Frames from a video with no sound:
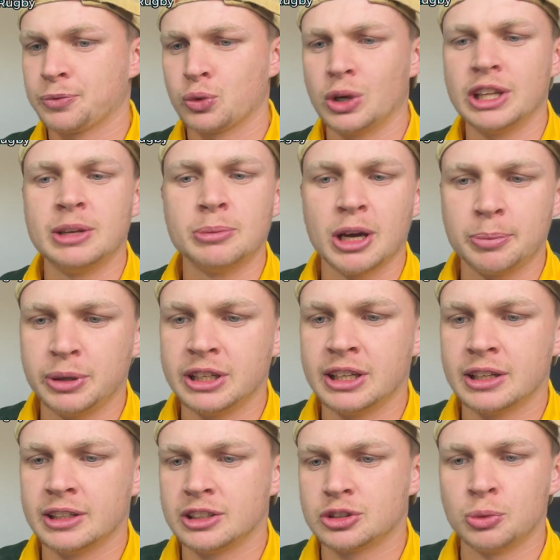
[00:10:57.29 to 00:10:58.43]
Well, in my
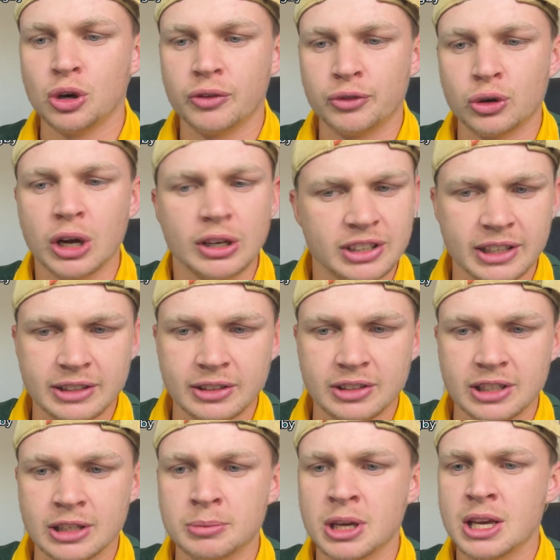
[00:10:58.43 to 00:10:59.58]
opinion, it's more of a rotated
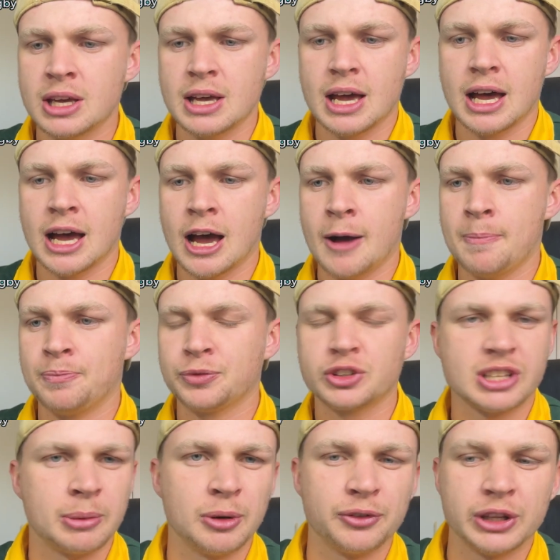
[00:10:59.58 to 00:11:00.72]
team.
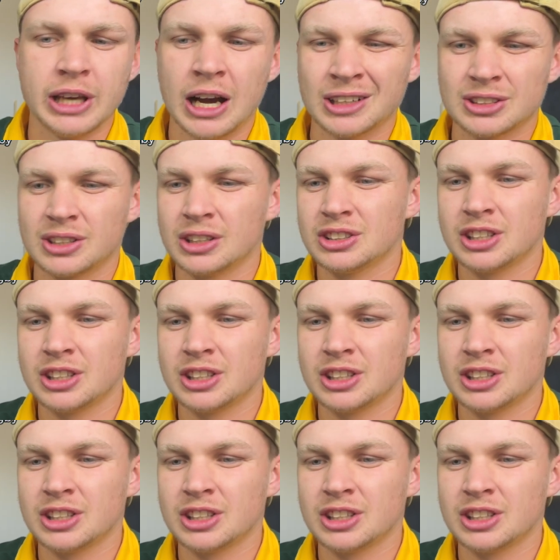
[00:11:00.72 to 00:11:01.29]
Some of the youngsters,